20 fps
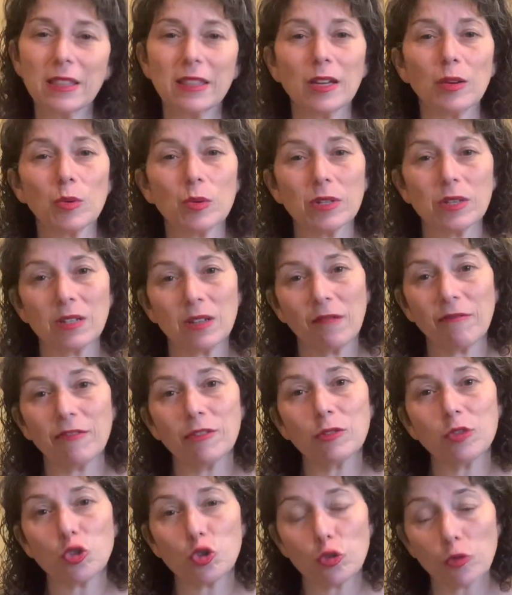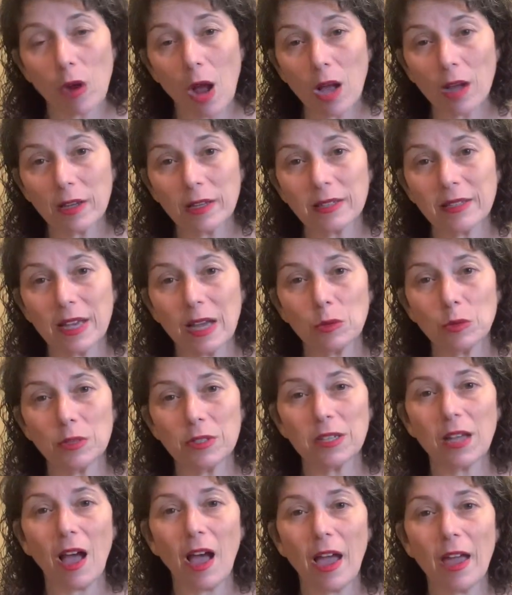There were several trucks
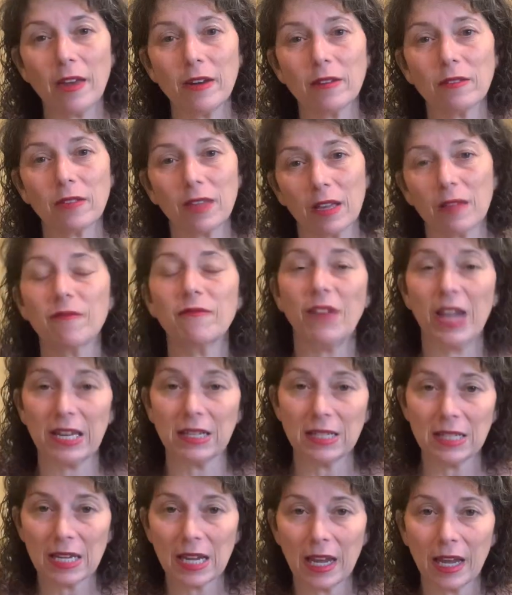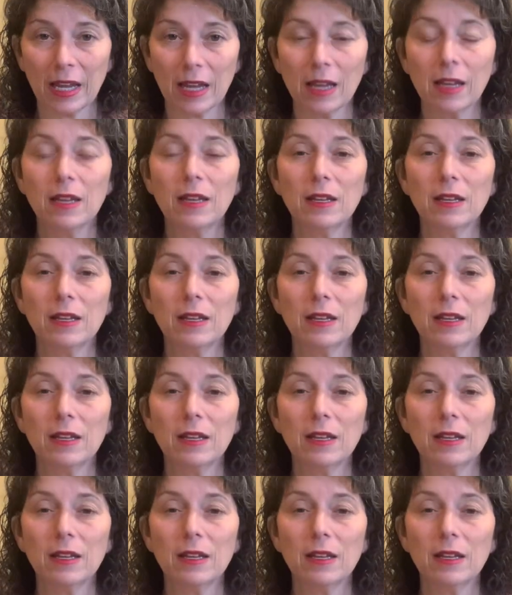outside, like vending.